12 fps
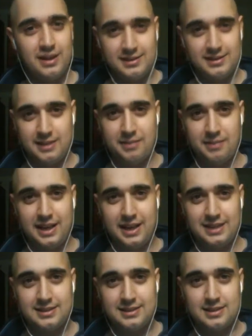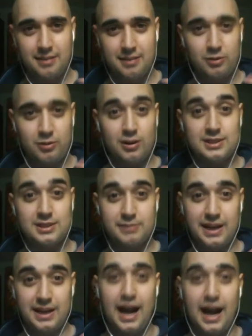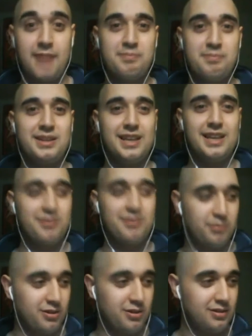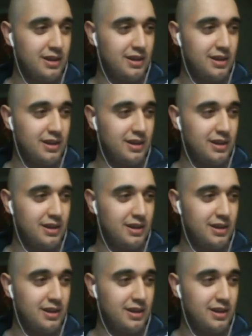something is coming across as being unbelievable.